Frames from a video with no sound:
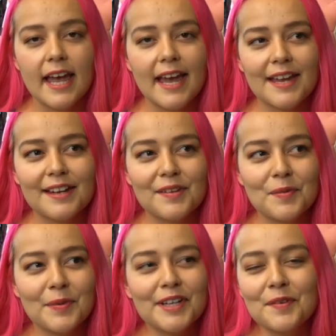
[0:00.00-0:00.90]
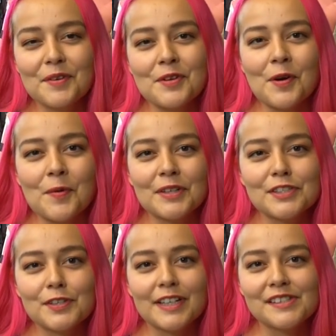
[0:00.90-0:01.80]
And we don't know what
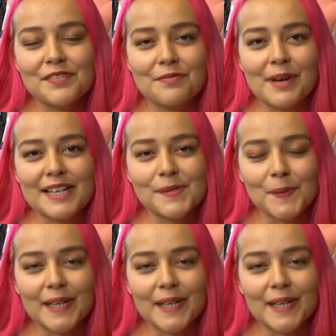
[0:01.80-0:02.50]
strains of mice